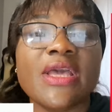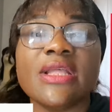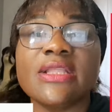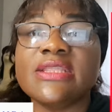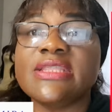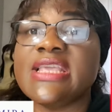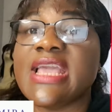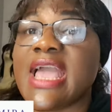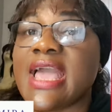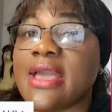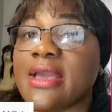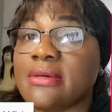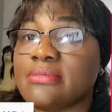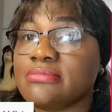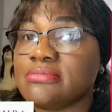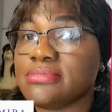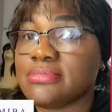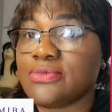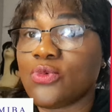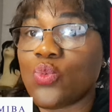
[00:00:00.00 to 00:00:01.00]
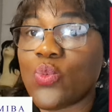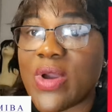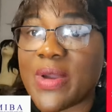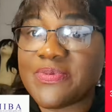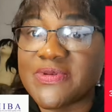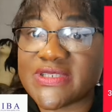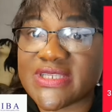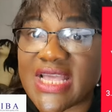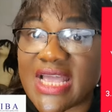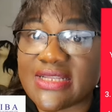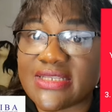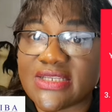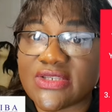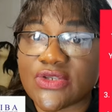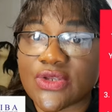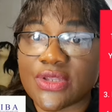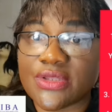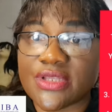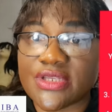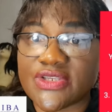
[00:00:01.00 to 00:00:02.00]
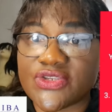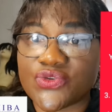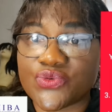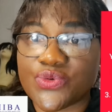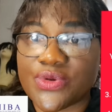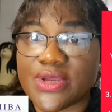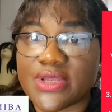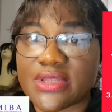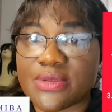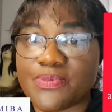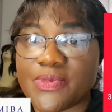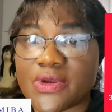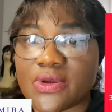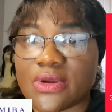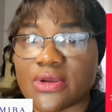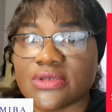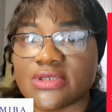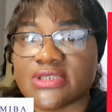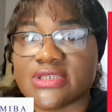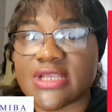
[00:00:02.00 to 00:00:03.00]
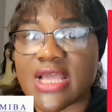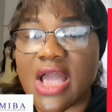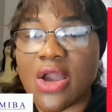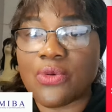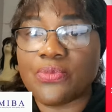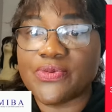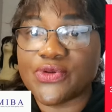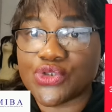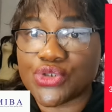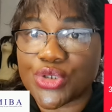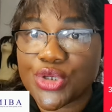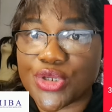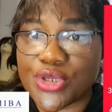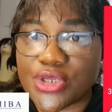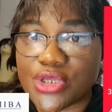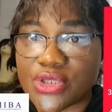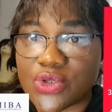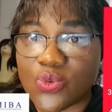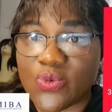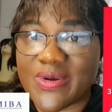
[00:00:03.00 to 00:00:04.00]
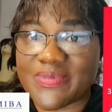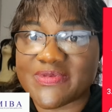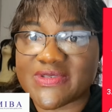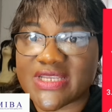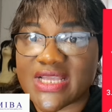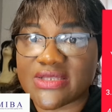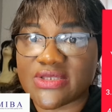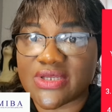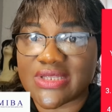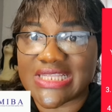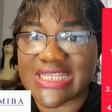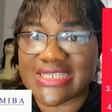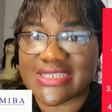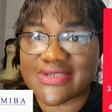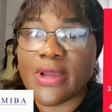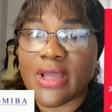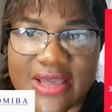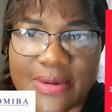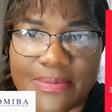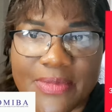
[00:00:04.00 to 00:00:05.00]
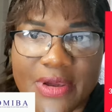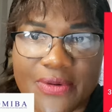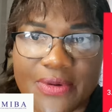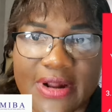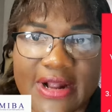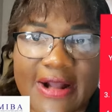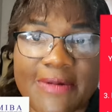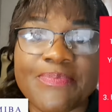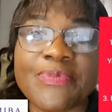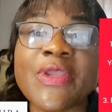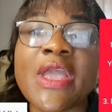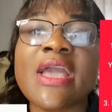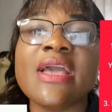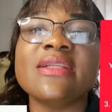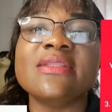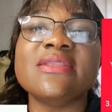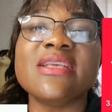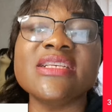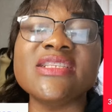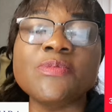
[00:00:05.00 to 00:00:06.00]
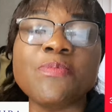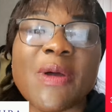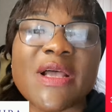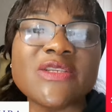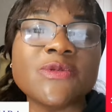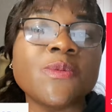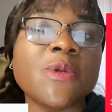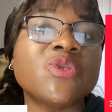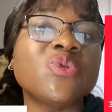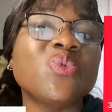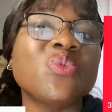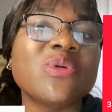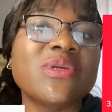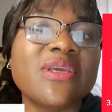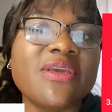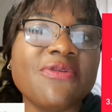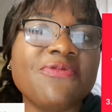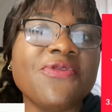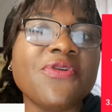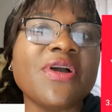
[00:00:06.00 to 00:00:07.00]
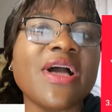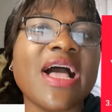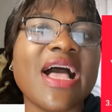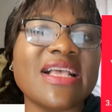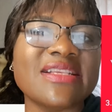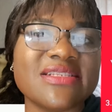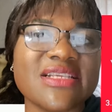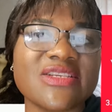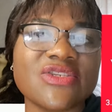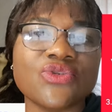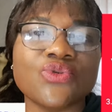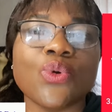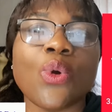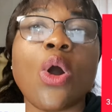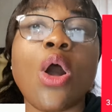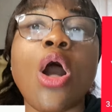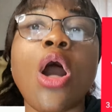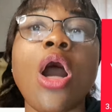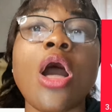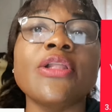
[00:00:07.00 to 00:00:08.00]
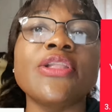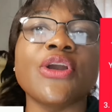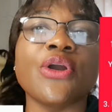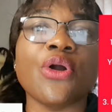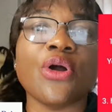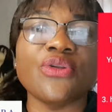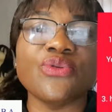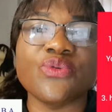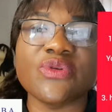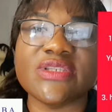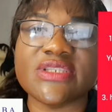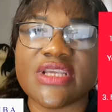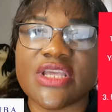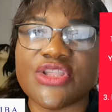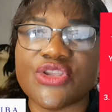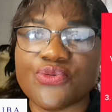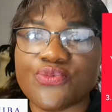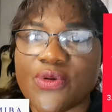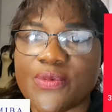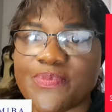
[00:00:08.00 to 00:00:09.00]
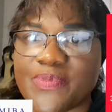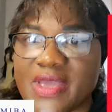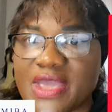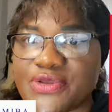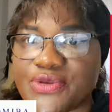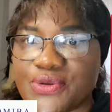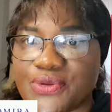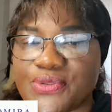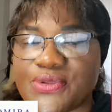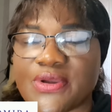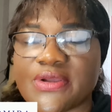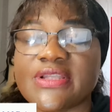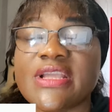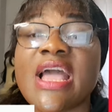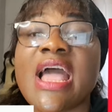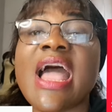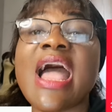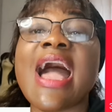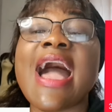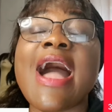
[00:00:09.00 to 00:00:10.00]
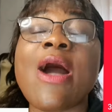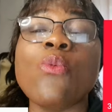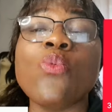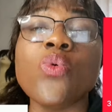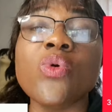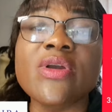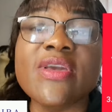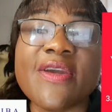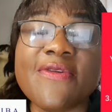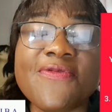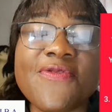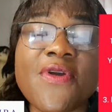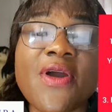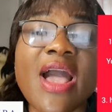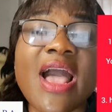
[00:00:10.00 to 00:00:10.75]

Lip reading: Their website is on the screen, because I'll be showing you the website on this in America. This passport will give you access to all the countries in European Union and will give you